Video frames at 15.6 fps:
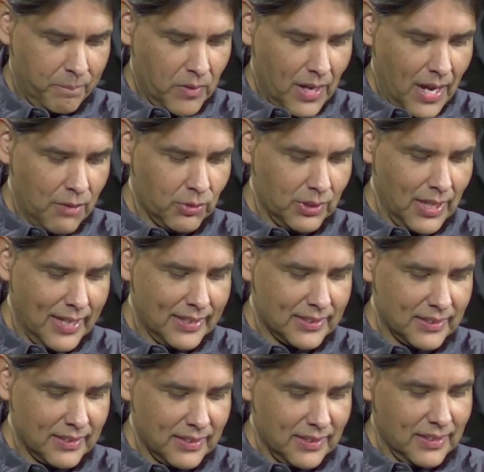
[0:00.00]
I would like
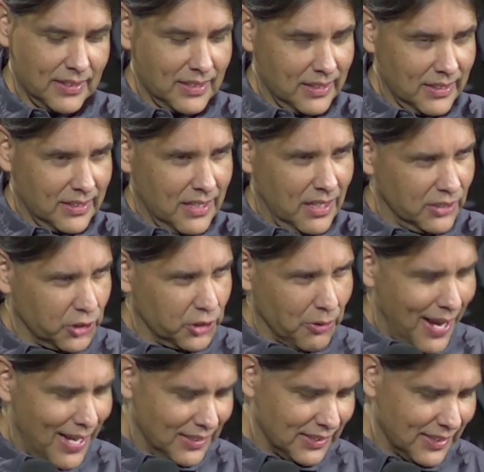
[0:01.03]
to
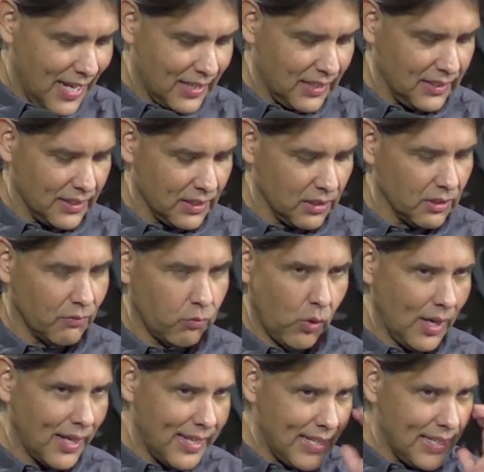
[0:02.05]
contrast that a little of
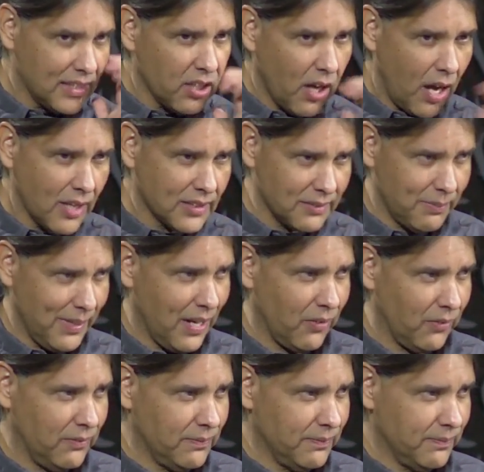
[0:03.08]
what he talked about
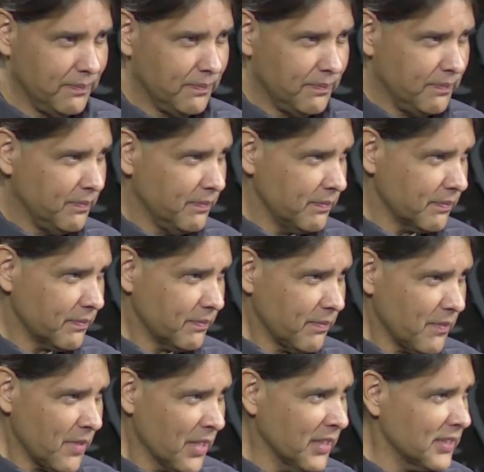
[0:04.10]

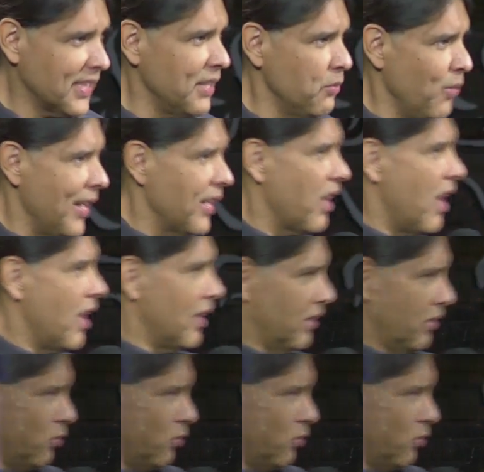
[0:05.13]
because he went on the